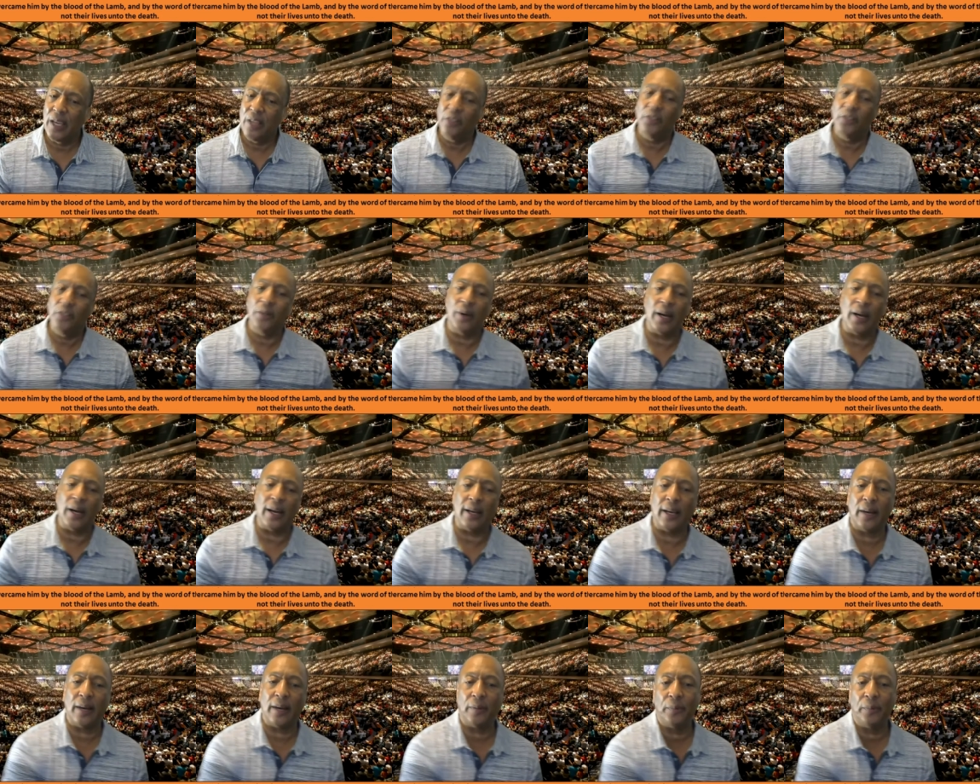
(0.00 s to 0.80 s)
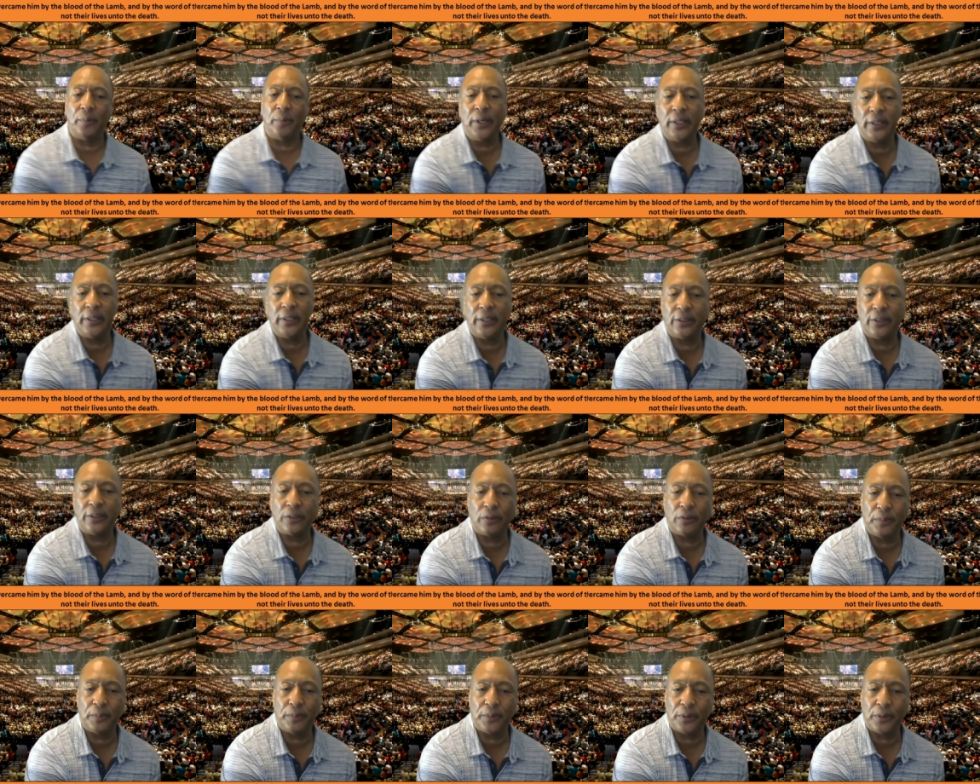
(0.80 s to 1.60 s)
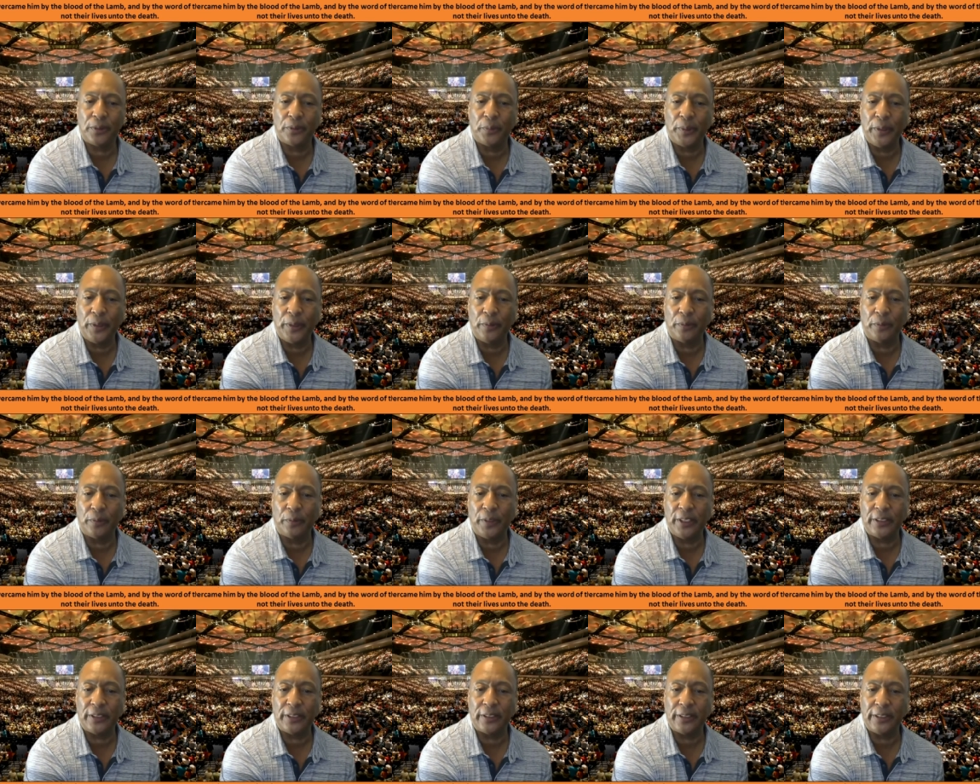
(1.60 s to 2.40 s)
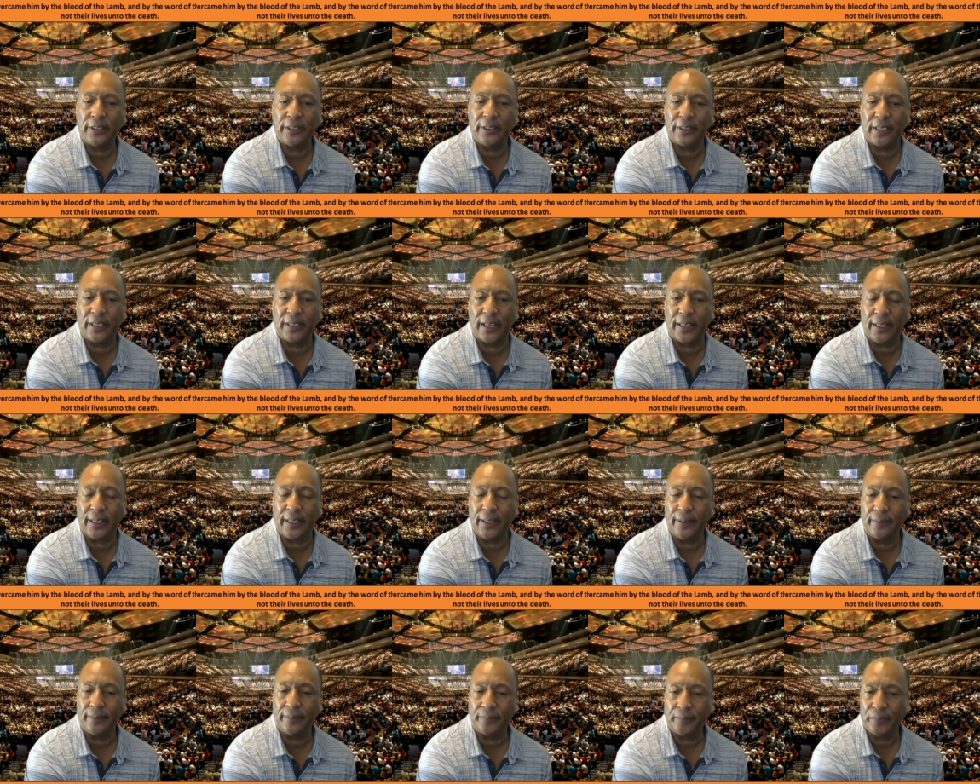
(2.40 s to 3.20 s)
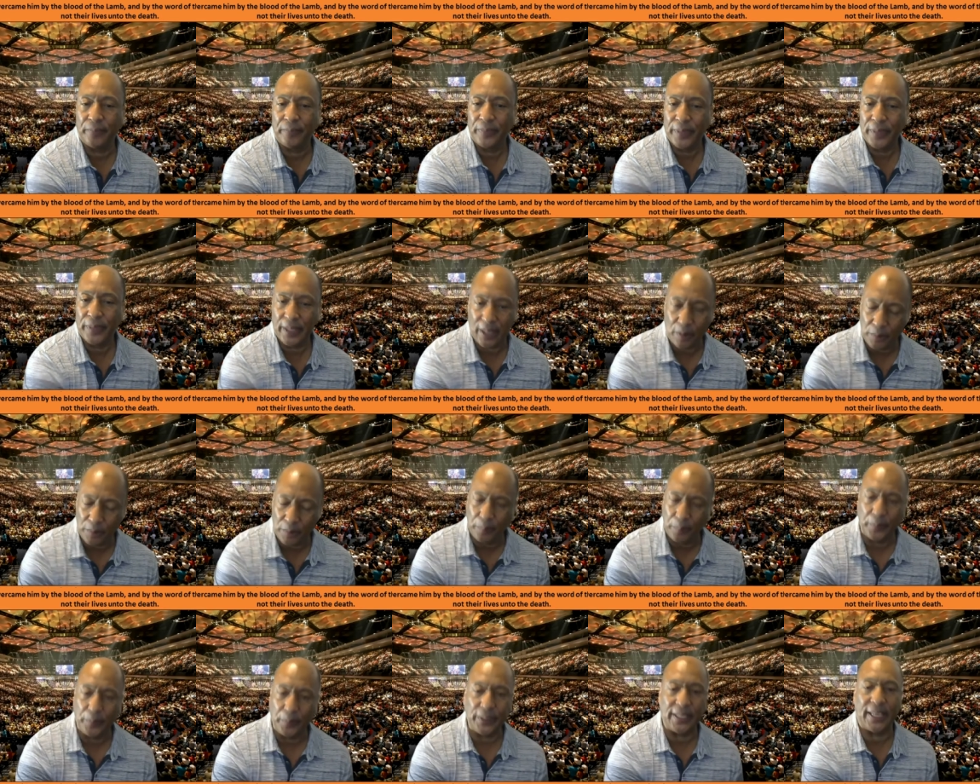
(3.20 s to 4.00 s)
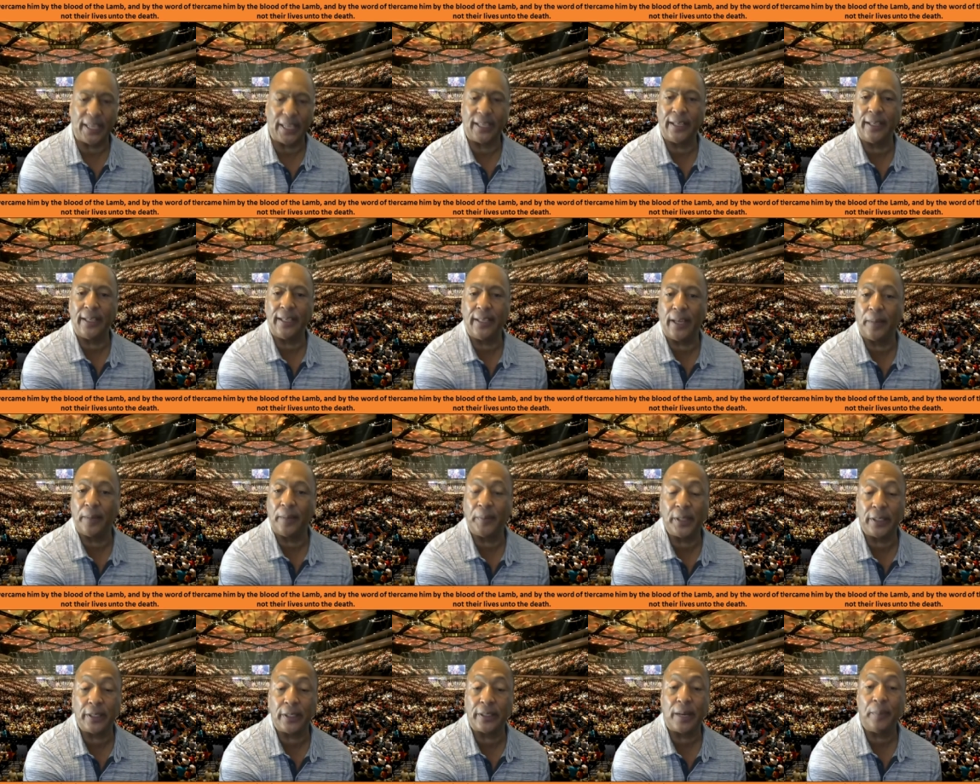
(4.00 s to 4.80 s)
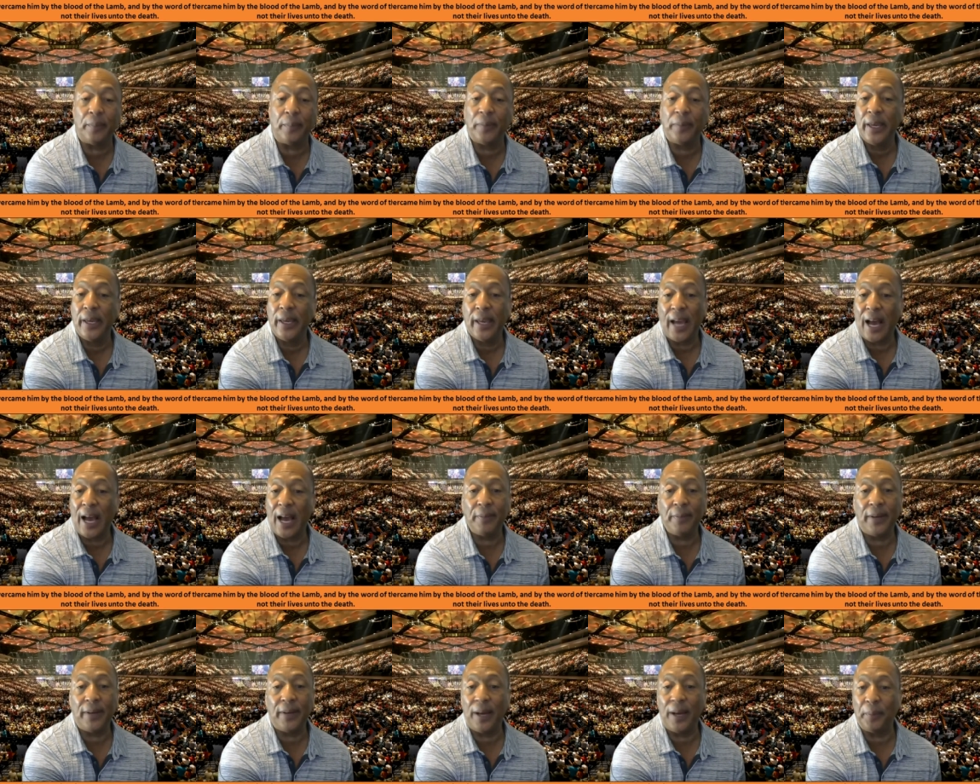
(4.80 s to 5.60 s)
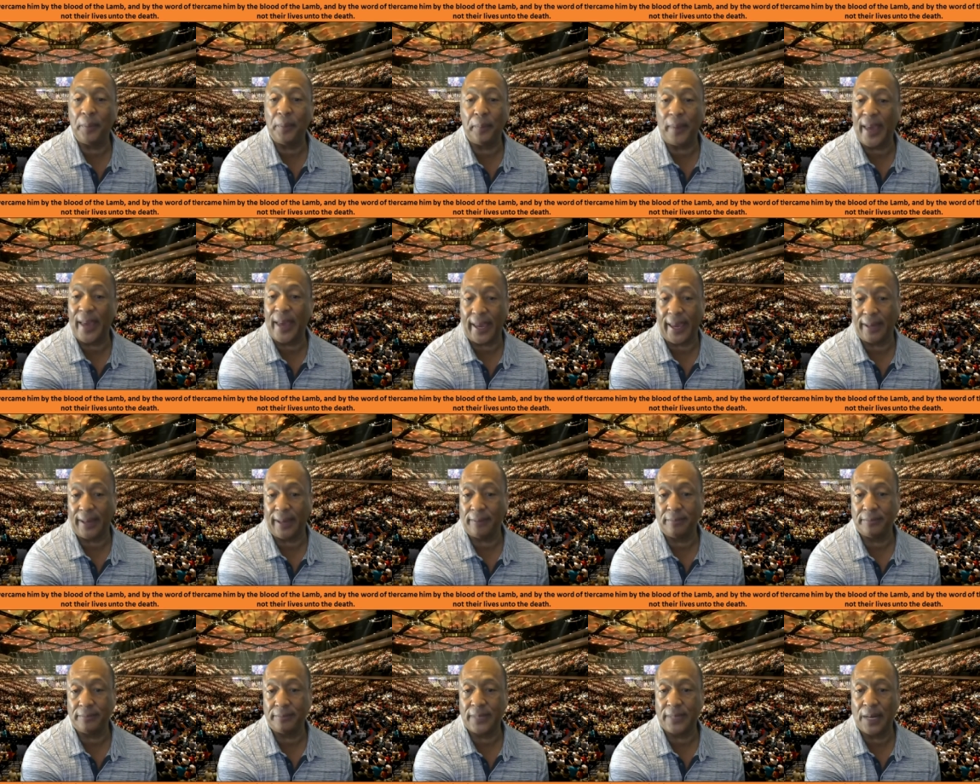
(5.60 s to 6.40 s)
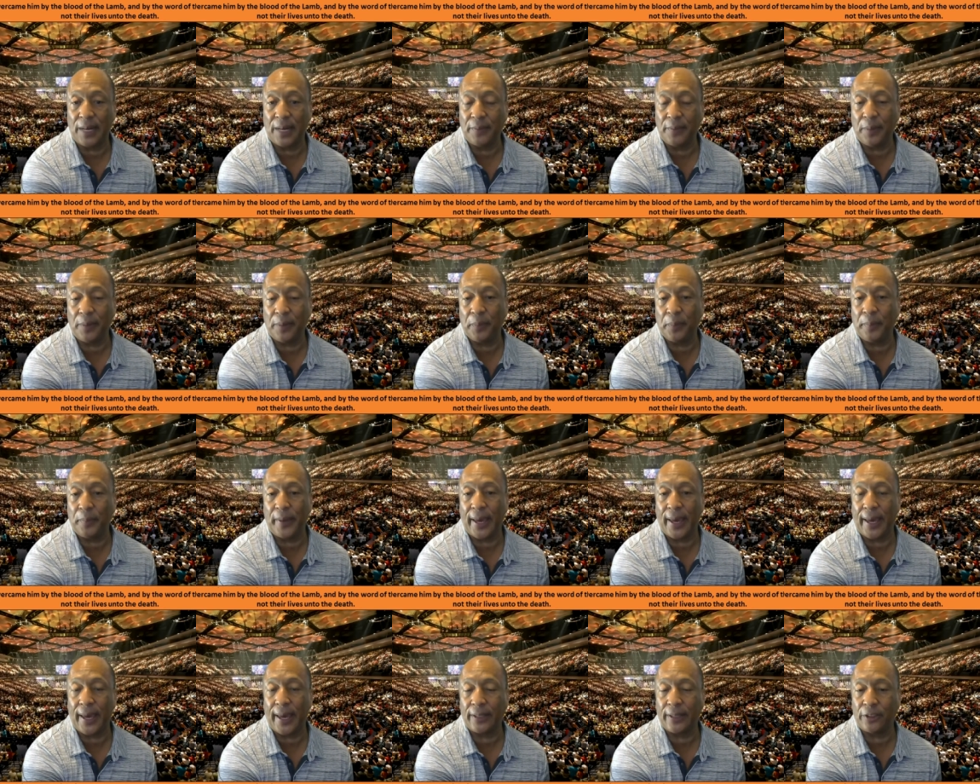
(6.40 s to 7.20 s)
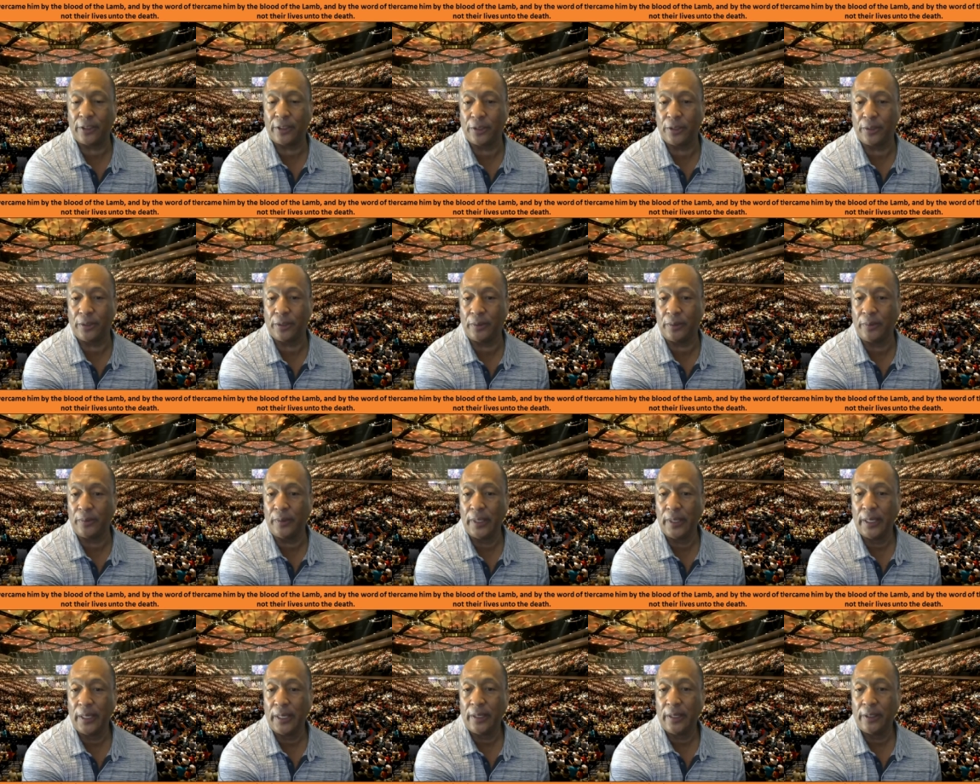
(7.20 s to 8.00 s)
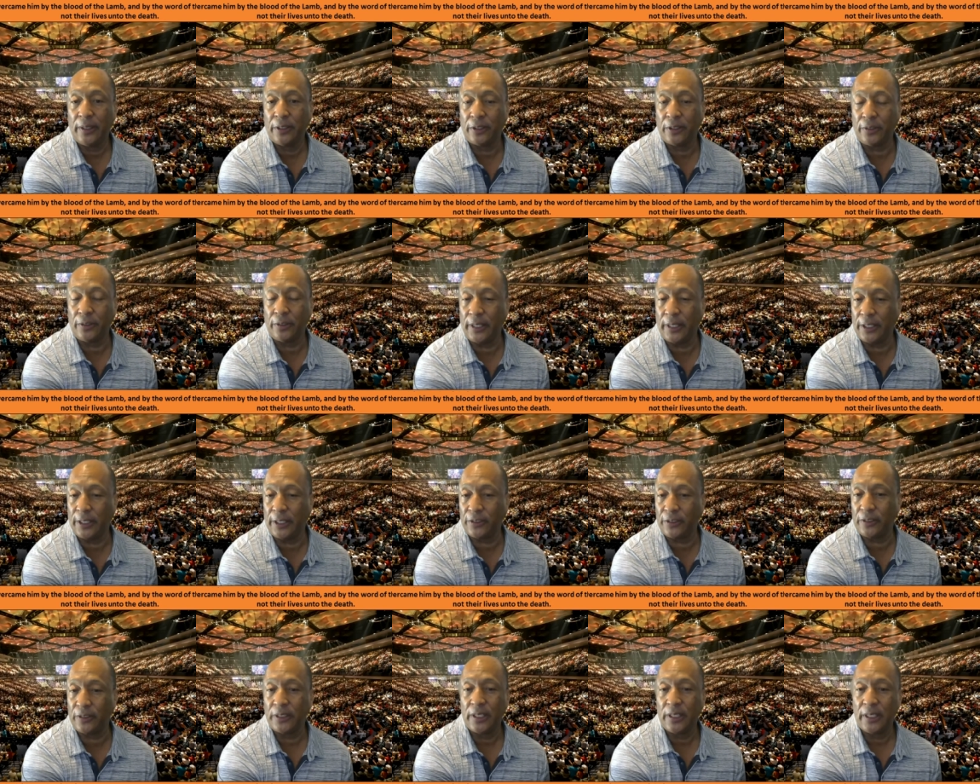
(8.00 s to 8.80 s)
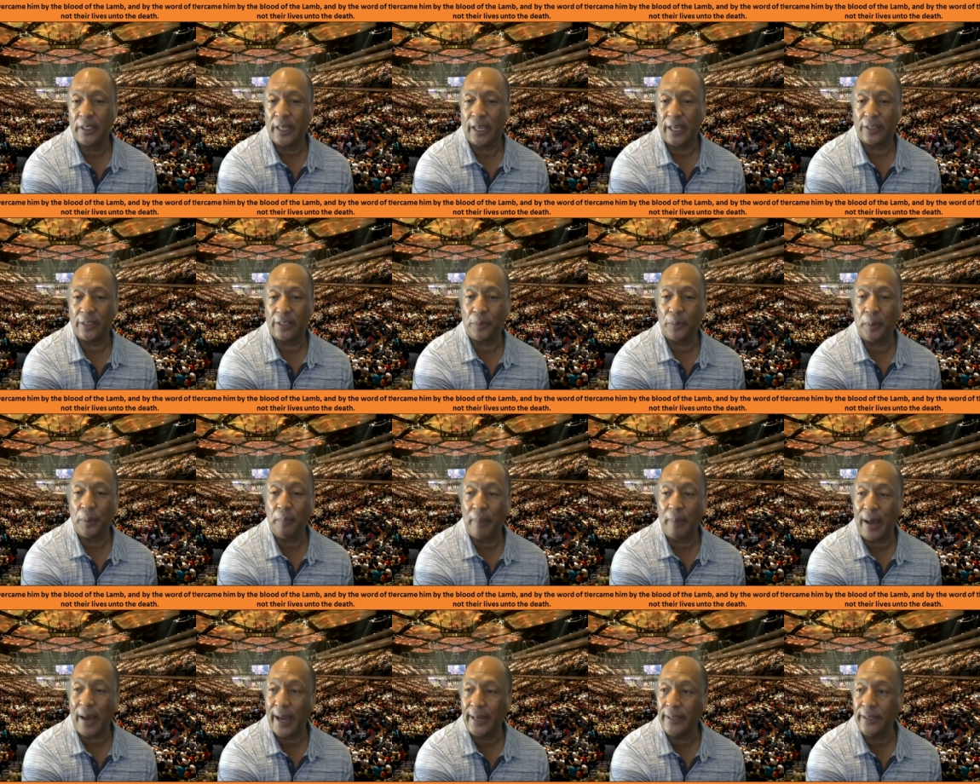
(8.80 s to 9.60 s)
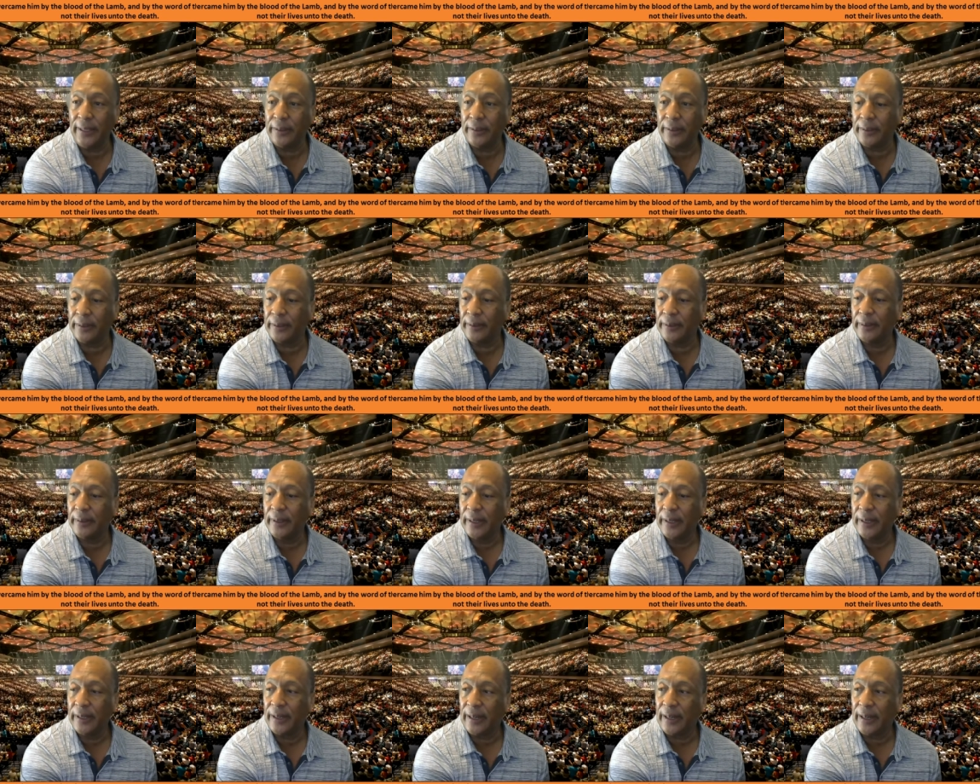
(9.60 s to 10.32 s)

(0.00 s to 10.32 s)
You know, I, I, one of the scriptures we recently studied, and I want to put that in there because I'm I'm coming back. I'm coming back to to this as a reminder.